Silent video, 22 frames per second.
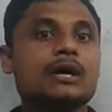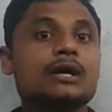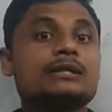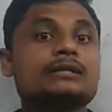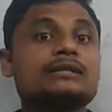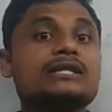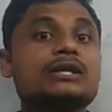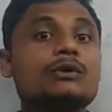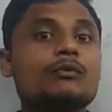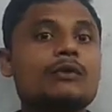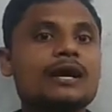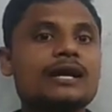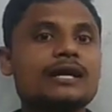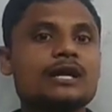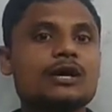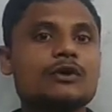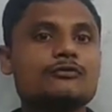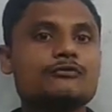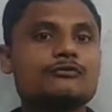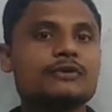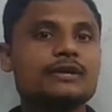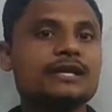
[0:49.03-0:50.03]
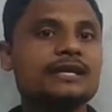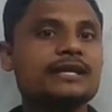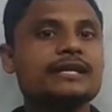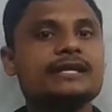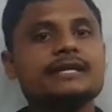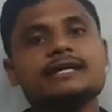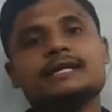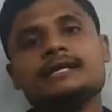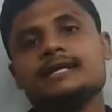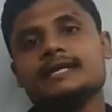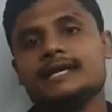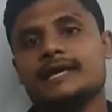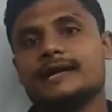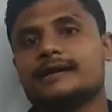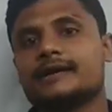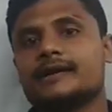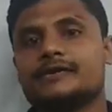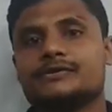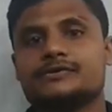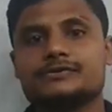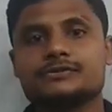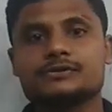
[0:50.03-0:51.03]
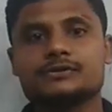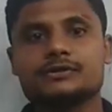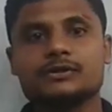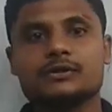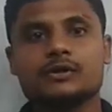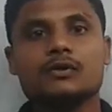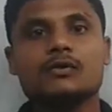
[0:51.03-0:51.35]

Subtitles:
the wildlife in India, guys.